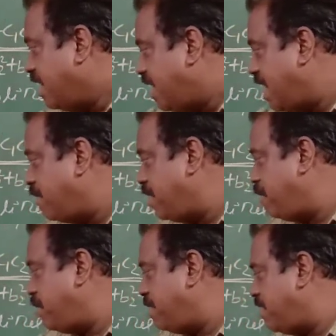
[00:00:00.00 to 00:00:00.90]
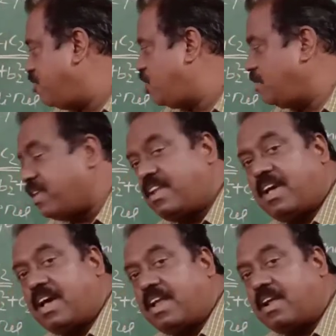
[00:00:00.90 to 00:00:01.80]
A1, B1, C1
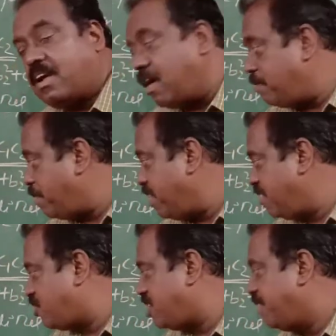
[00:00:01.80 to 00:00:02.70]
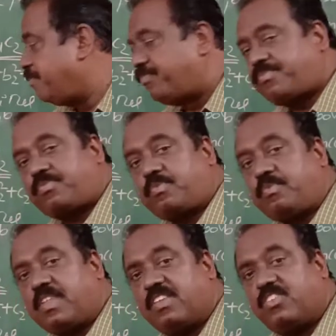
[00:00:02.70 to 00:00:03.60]
are components,
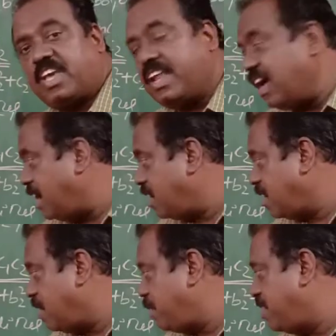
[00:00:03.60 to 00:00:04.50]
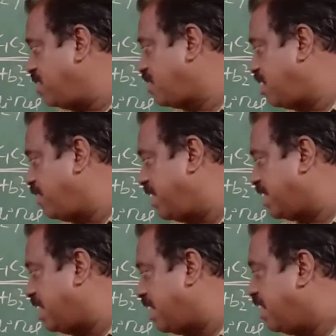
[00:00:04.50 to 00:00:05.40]
scalar components of
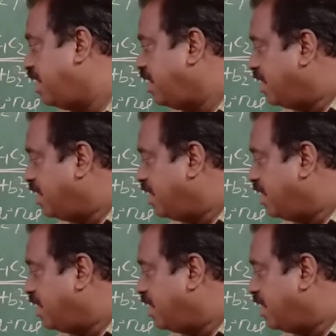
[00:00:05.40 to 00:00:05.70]
vector.